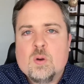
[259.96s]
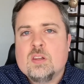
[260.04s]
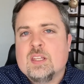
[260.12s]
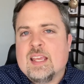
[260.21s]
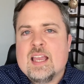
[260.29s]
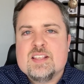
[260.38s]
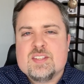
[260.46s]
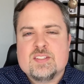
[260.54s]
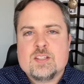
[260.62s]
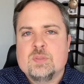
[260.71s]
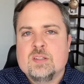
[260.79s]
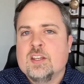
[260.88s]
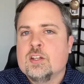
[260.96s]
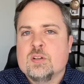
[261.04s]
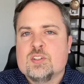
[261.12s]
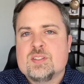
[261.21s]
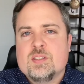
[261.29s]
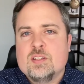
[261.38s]
oil and gas is something that you're
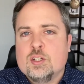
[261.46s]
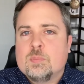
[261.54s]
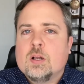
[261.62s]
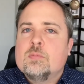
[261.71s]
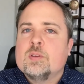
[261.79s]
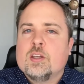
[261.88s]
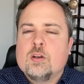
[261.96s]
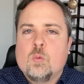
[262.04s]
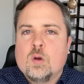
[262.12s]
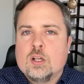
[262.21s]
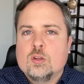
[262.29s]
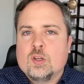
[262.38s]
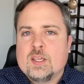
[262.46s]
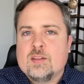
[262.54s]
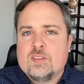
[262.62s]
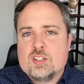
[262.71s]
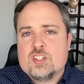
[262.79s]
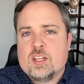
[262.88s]
interested in, you're probably going to want to look
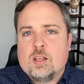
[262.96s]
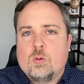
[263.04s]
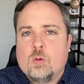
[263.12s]
at the shale